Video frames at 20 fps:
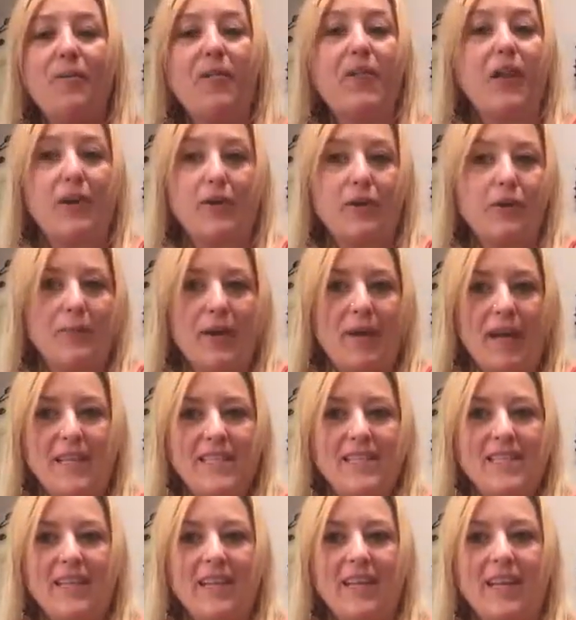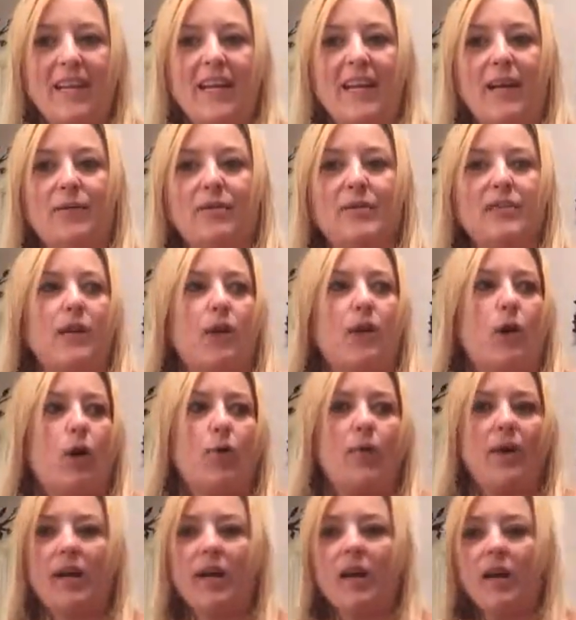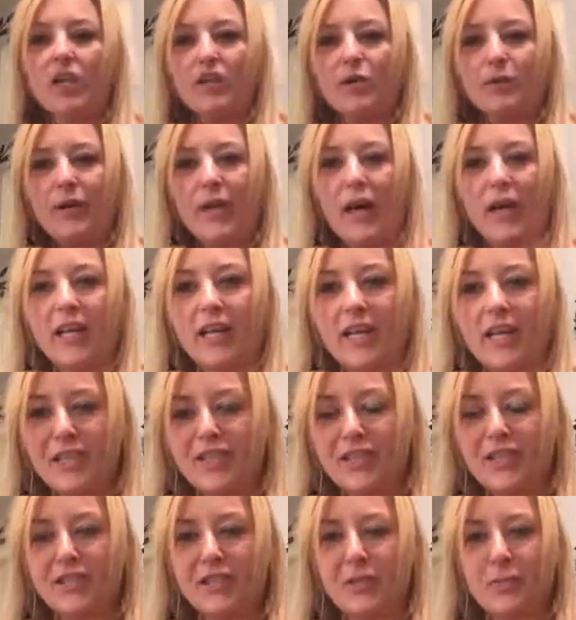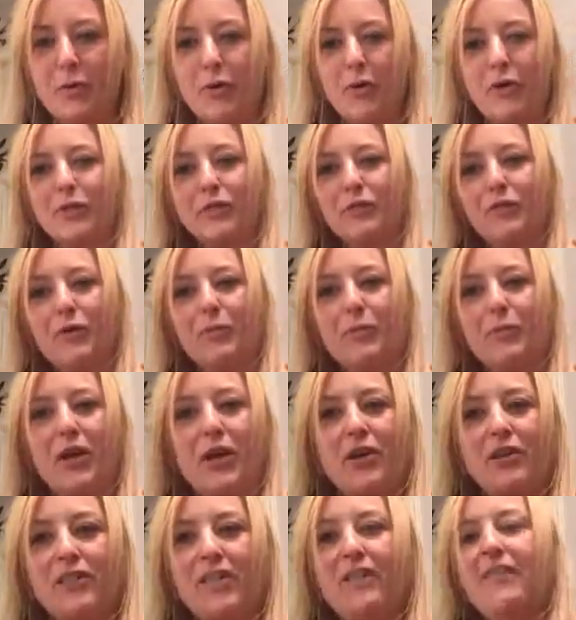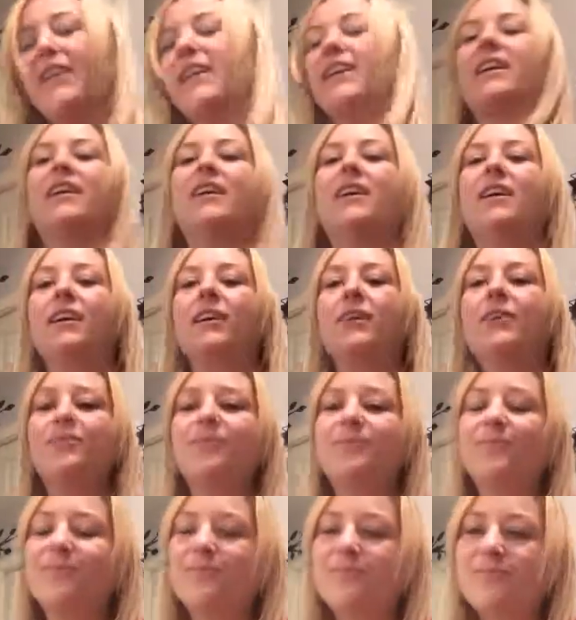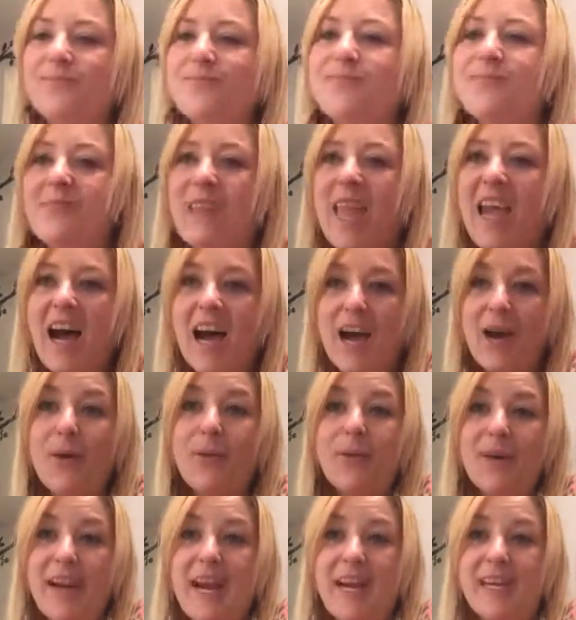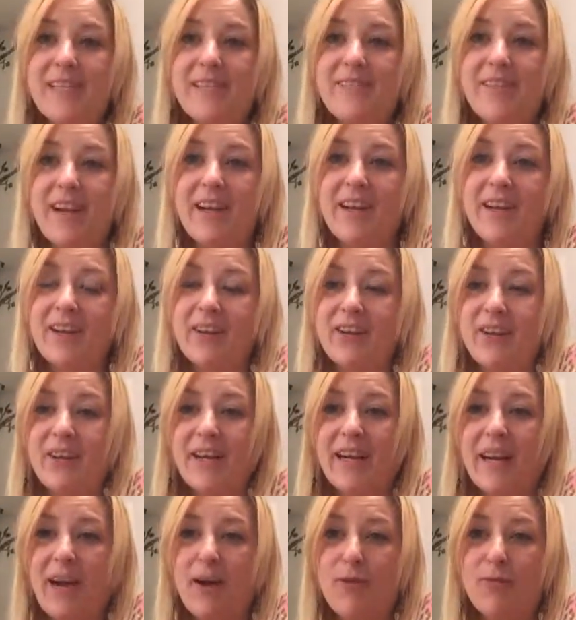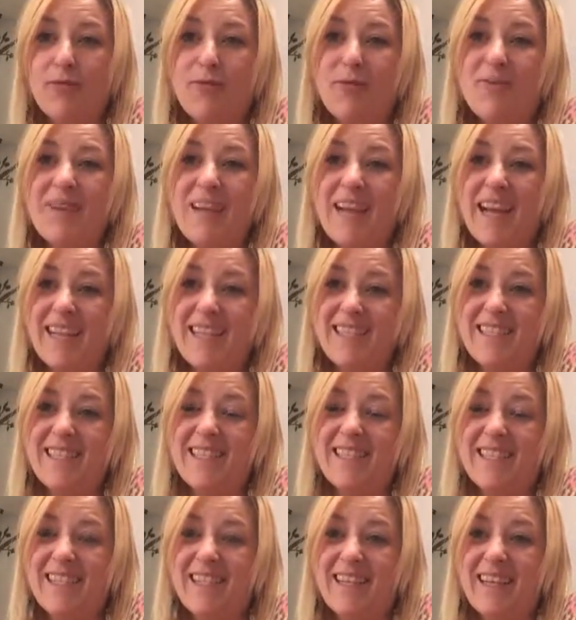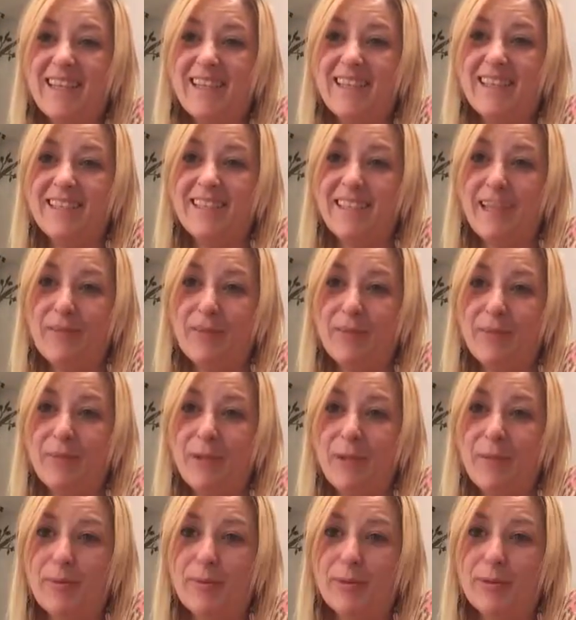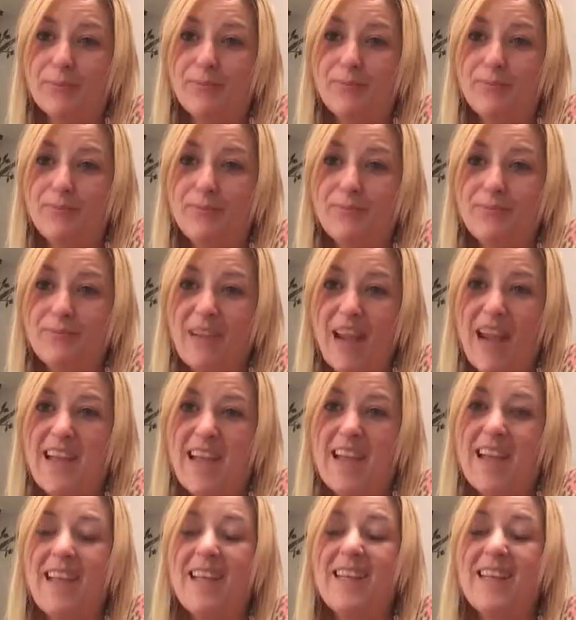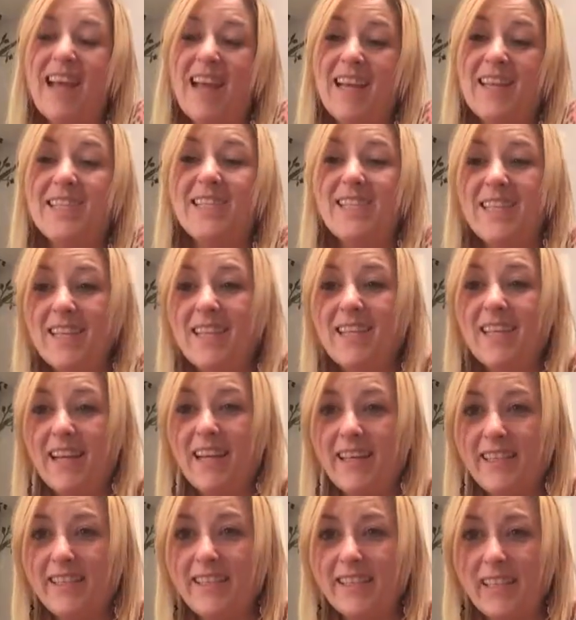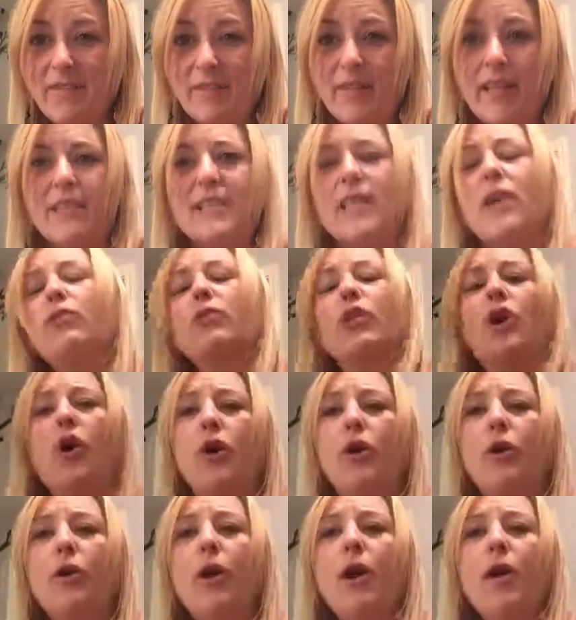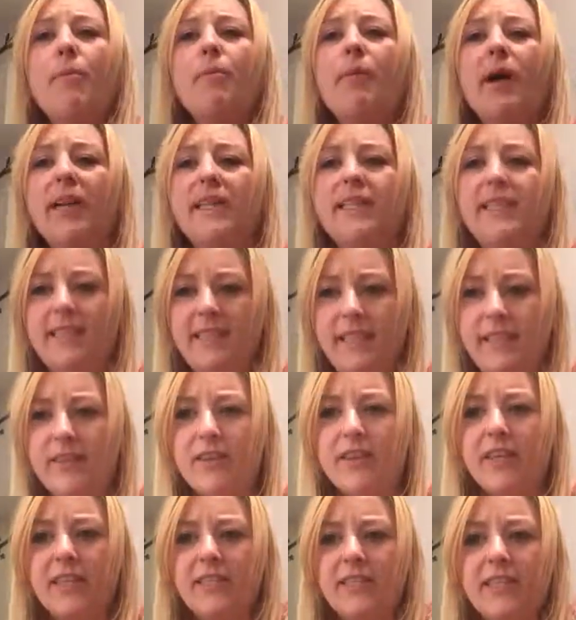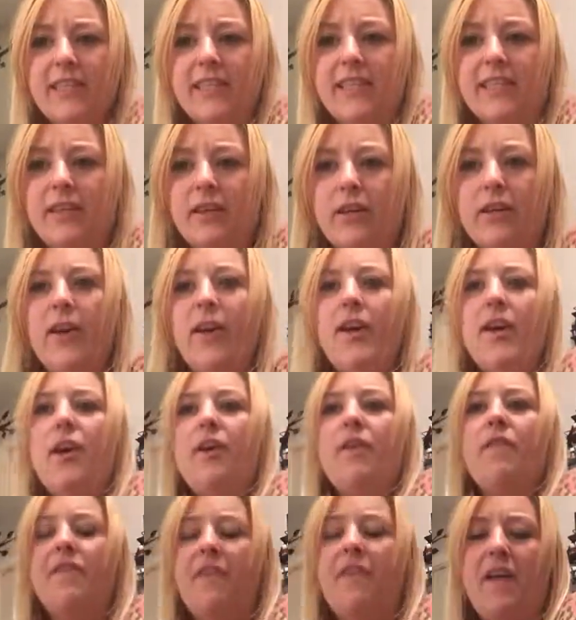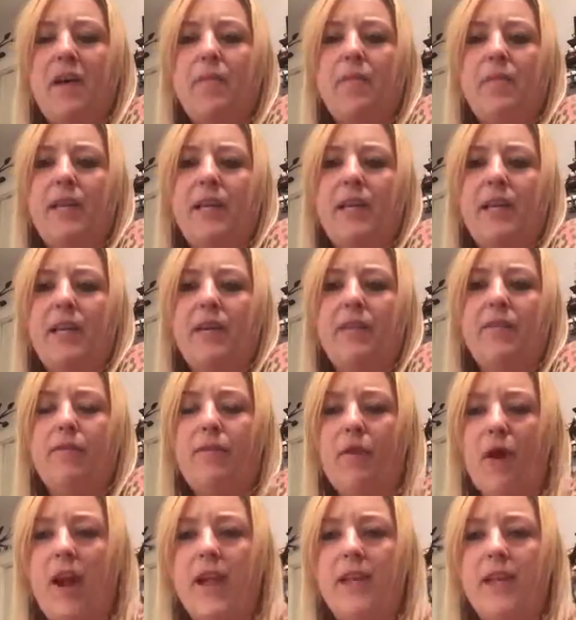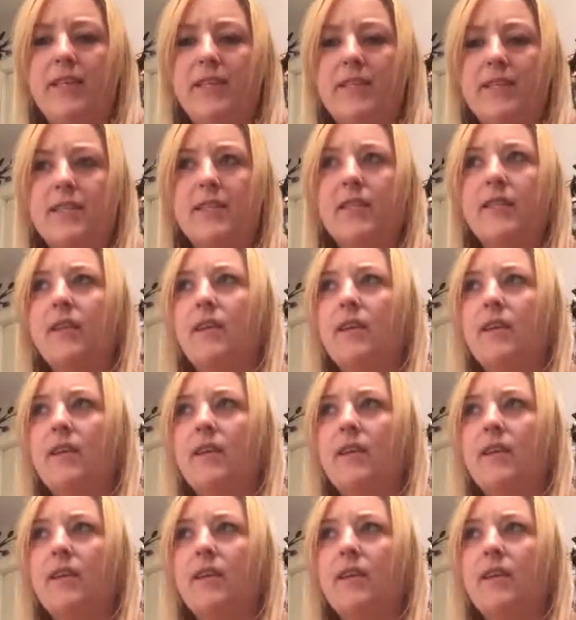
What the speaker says: they're amazing. And I was like, oh my gosh, we got to get you some oils from Young Living. I reactivated her account from 1997, people. 1997. That's how long my near and dear family friend